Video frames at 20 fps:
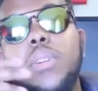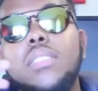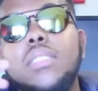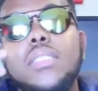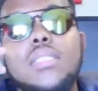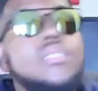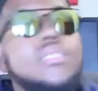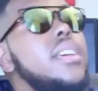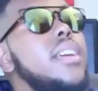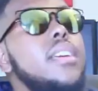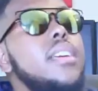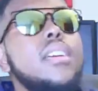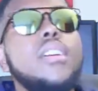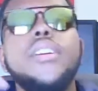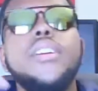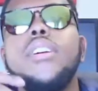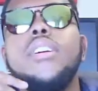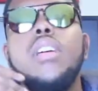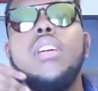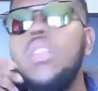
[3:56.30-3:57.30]
where they
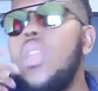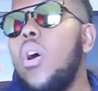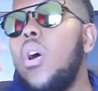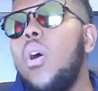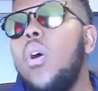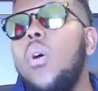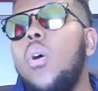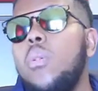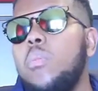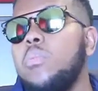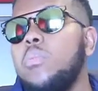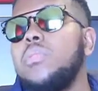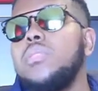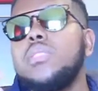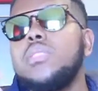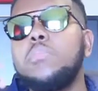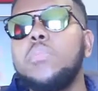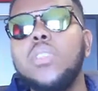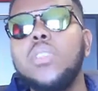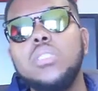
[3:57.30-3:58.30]
say, no,
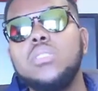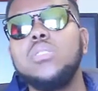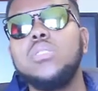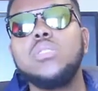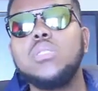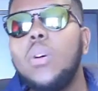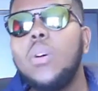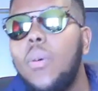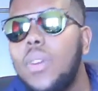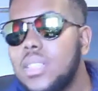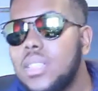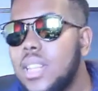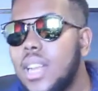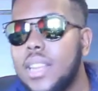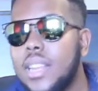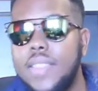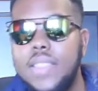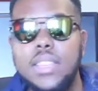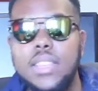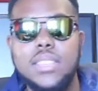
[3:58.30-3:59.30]
it's because your song was
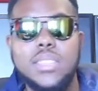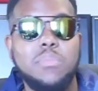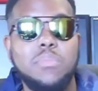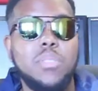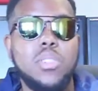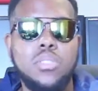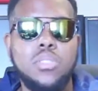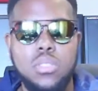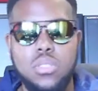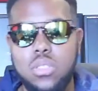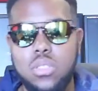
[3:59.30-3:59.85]
like this, it's because your